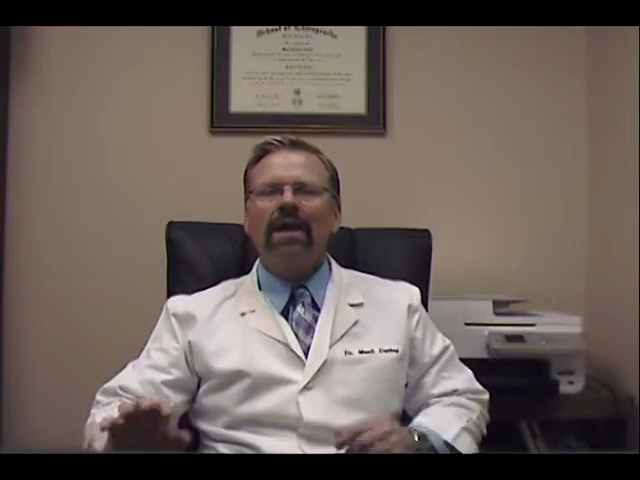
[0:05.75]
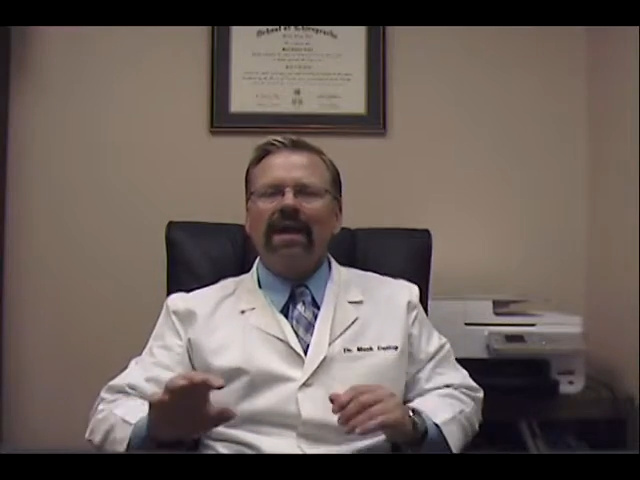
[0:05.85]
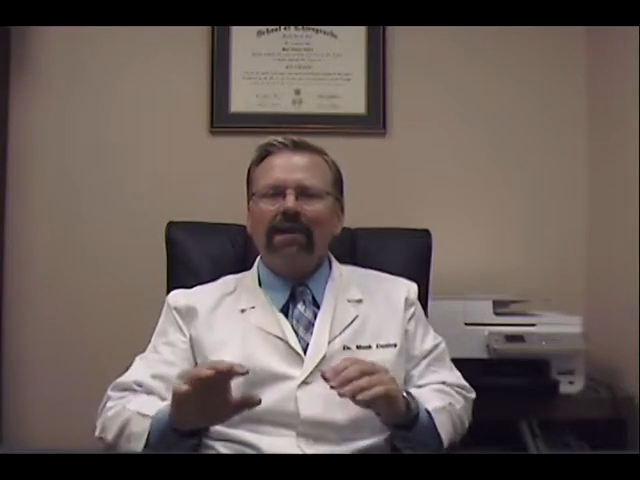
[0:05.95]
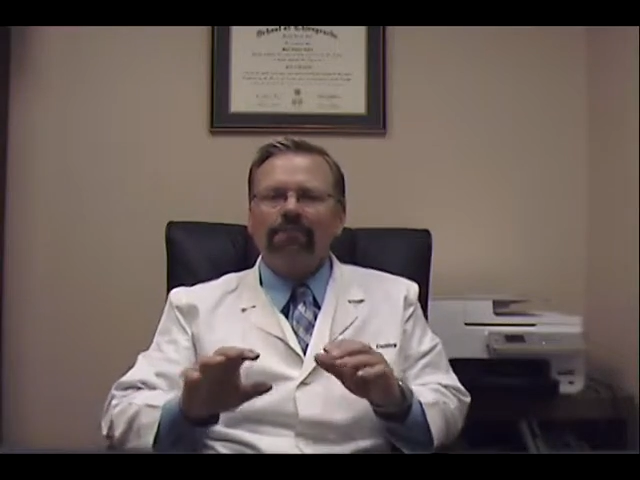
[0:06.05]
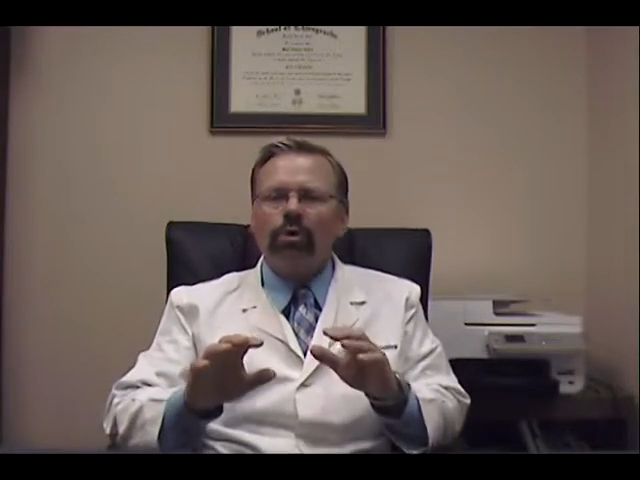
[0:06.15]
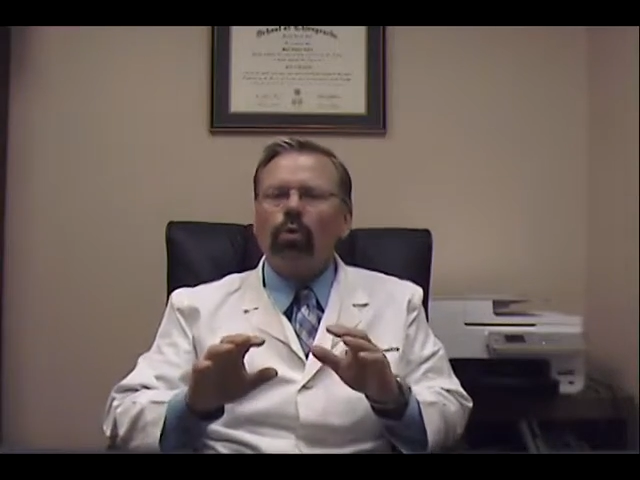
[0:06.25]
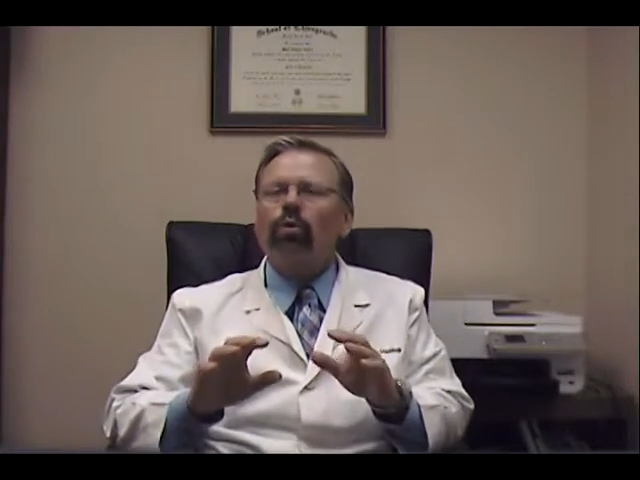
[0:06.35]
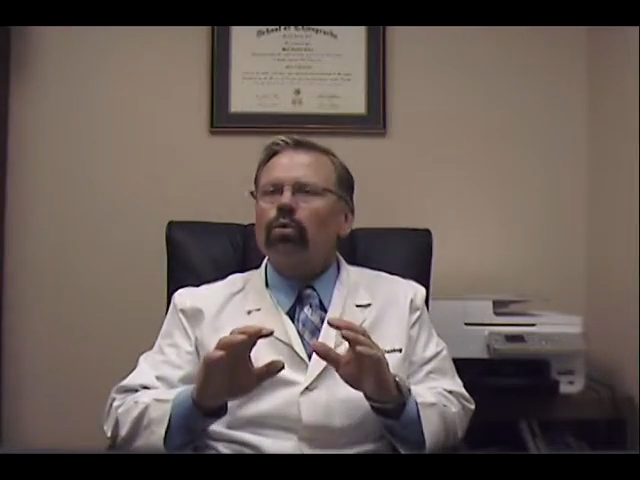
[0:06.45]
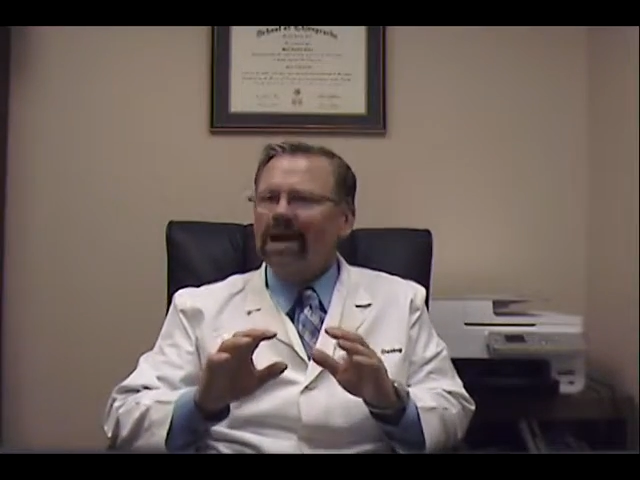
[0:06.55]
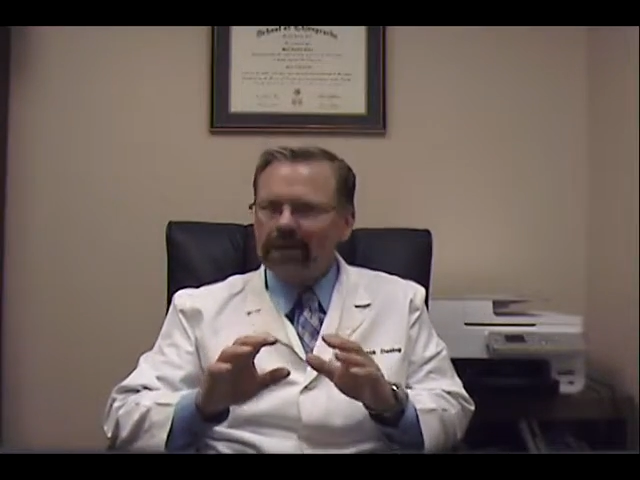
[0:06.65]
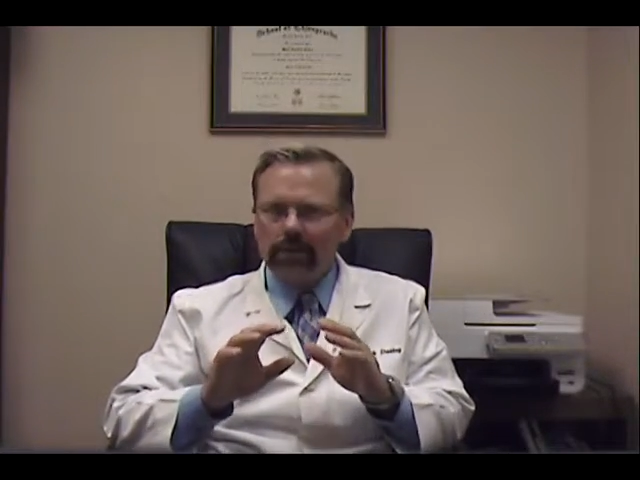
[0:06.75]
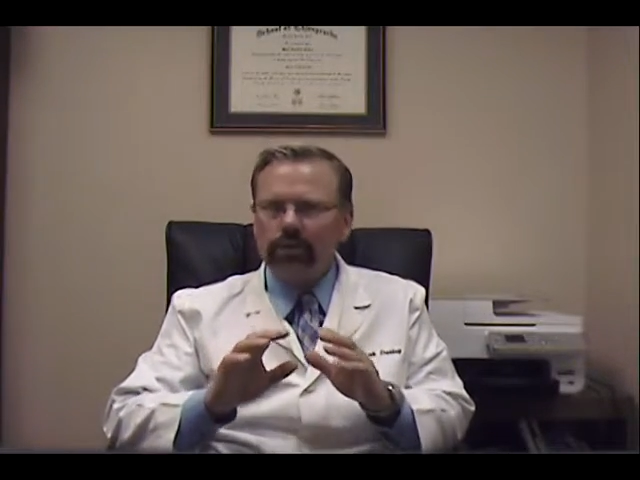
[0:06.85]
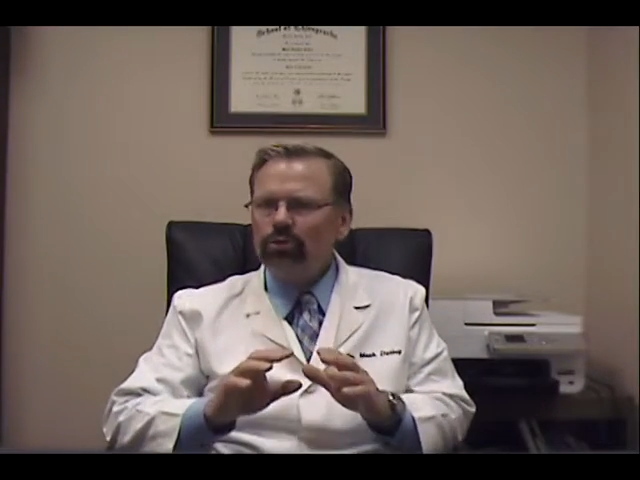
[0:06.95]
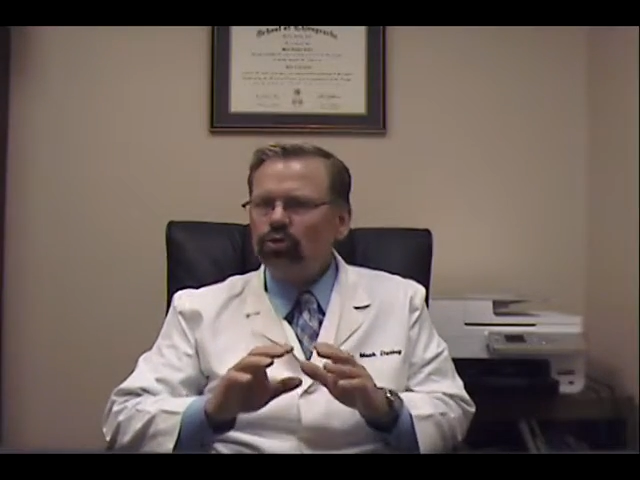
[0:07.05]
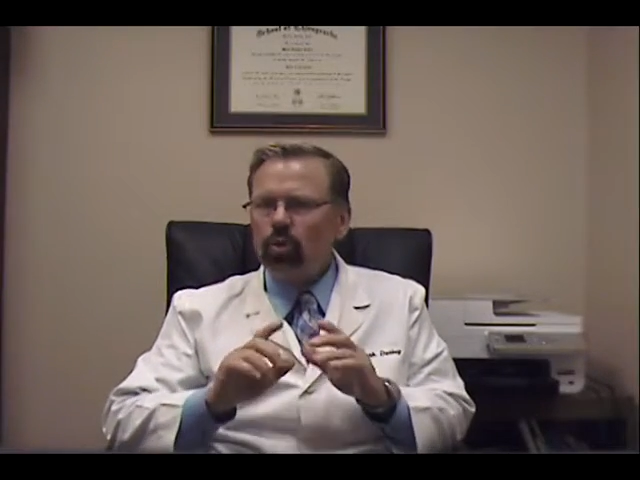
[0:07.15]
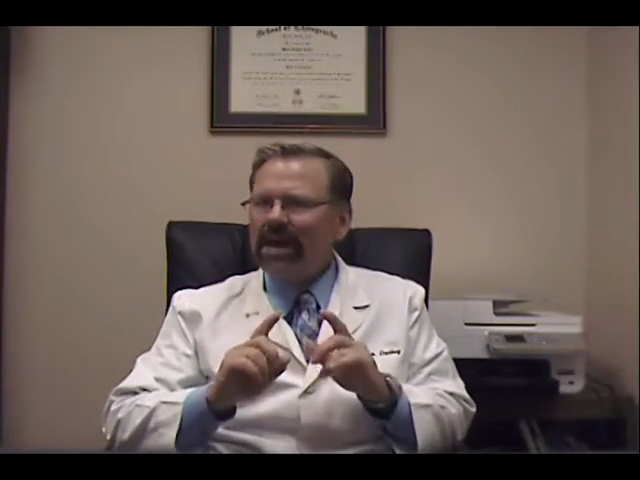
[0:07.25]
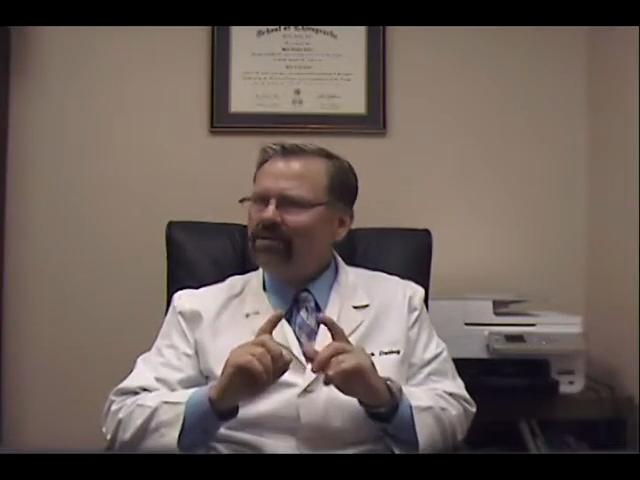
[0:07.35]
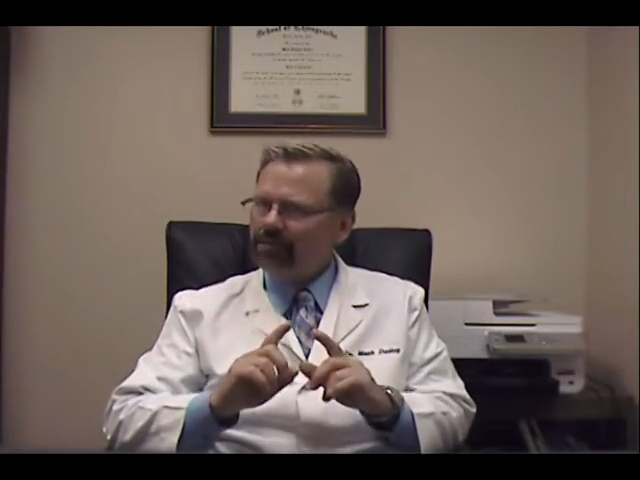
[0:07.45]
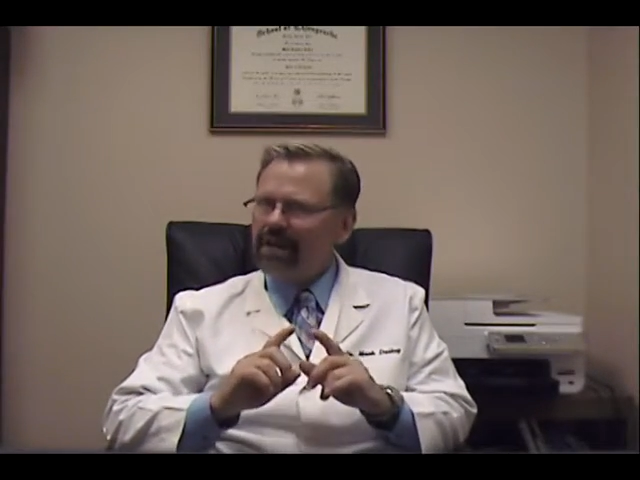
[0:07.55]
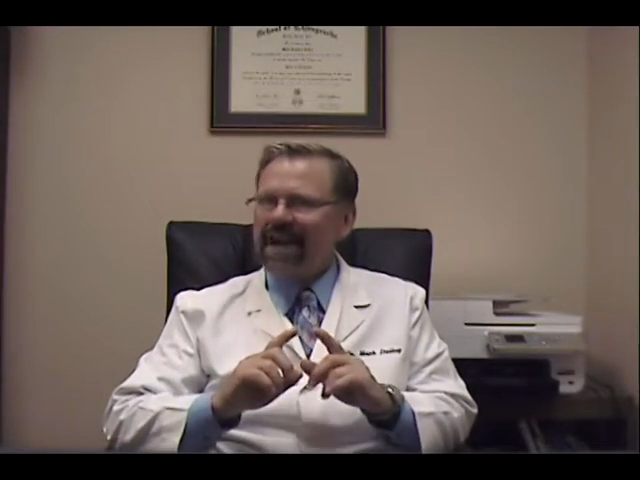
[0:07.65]
If you're ready to lose
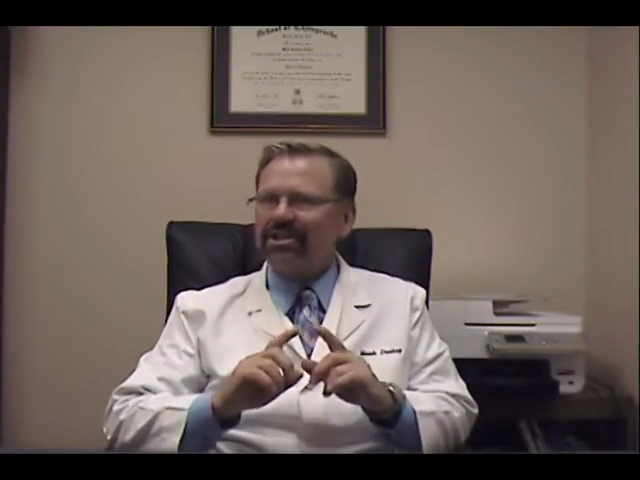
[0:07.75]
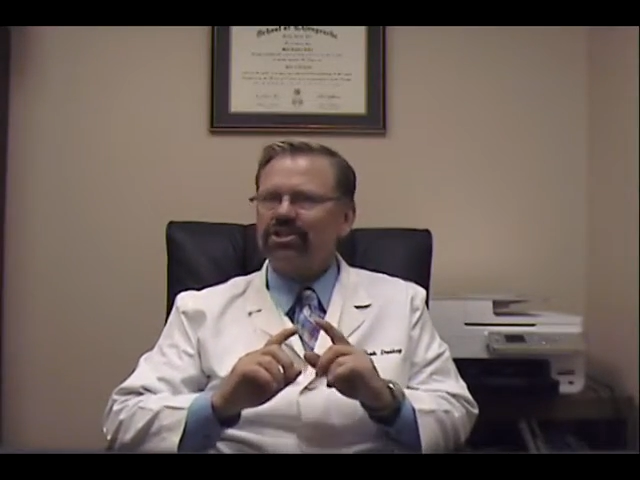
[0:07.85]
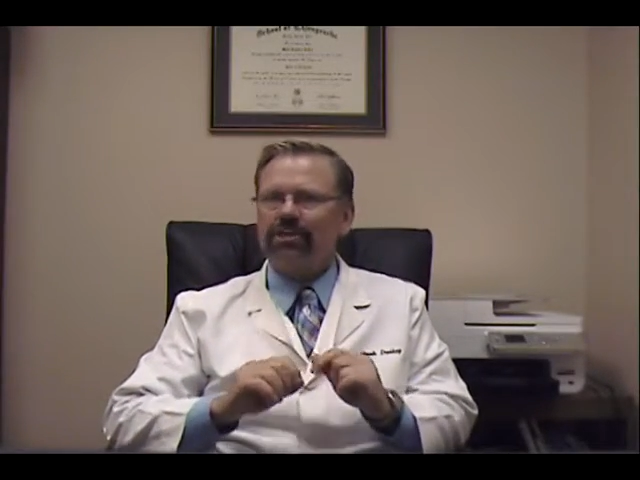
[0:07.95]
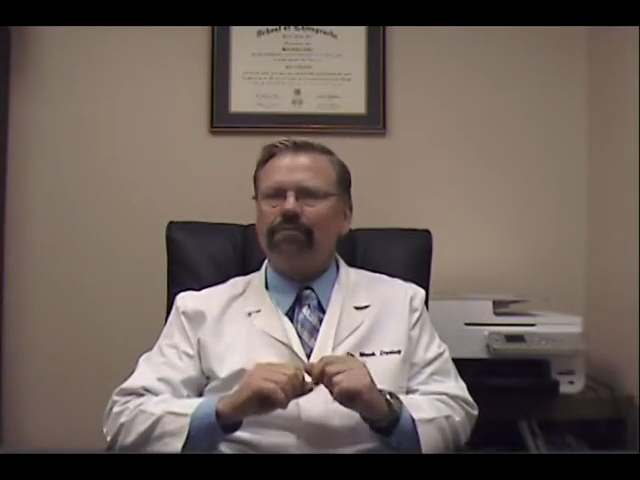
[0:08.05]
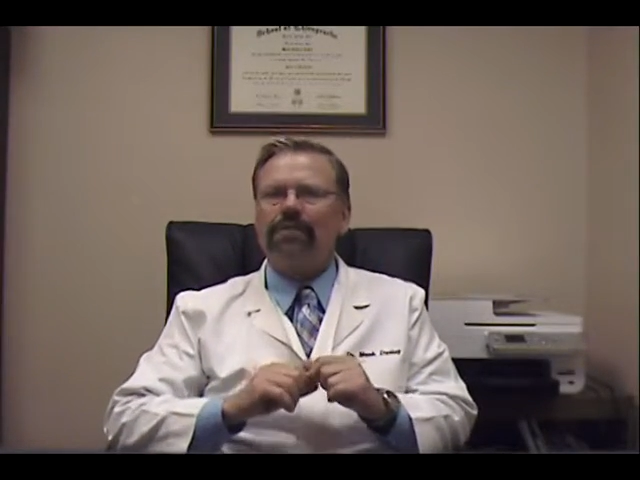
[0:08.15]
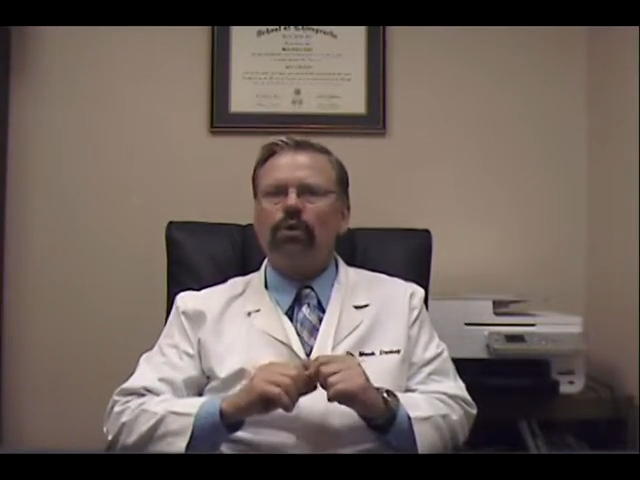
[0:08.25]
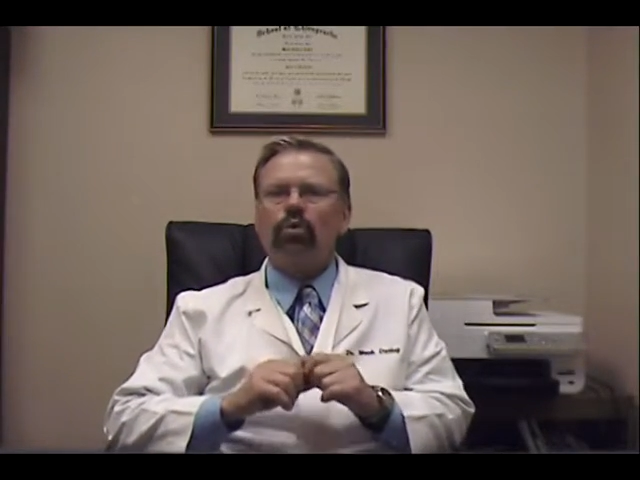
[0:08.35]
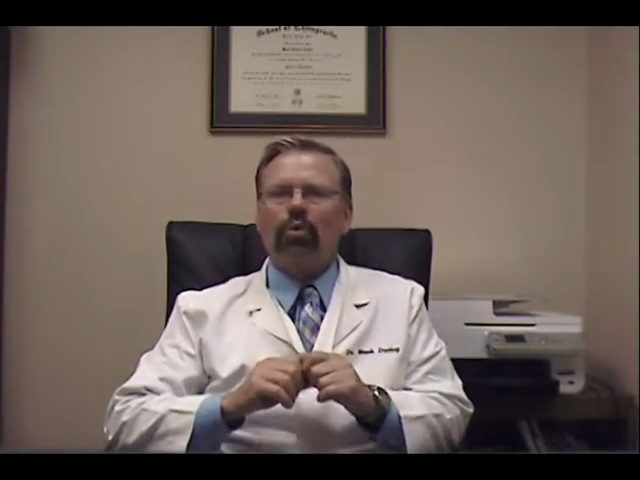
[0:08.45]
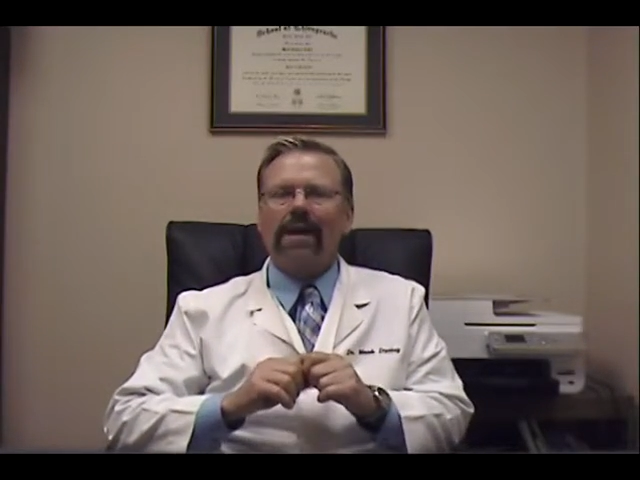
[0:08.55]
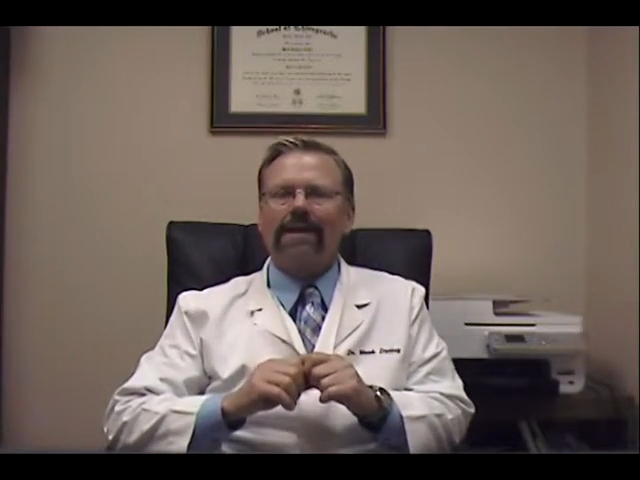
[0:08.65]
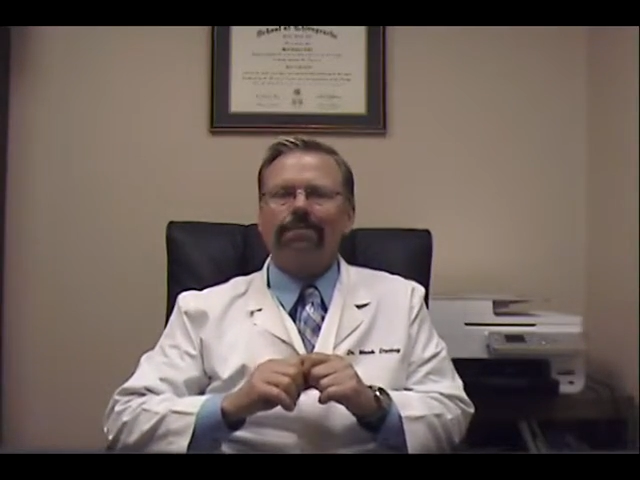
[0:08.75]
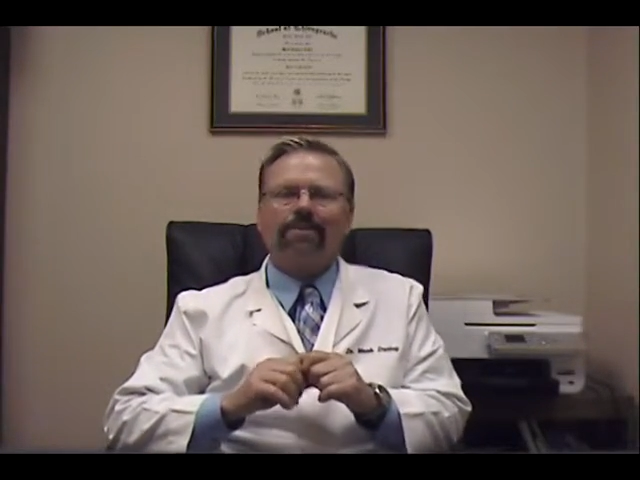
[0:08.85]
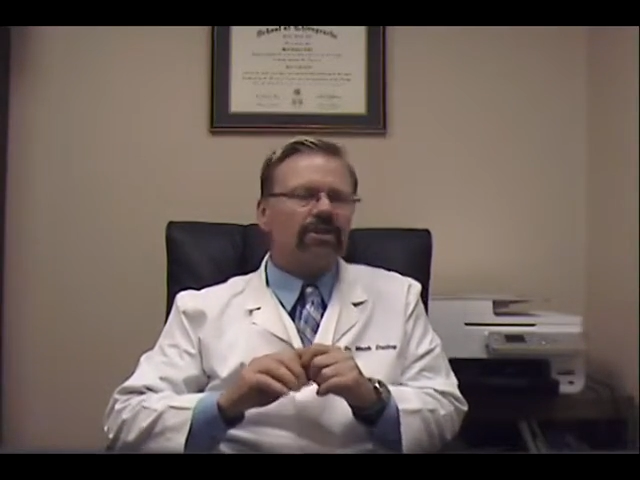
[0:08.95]
weight fast and feel great,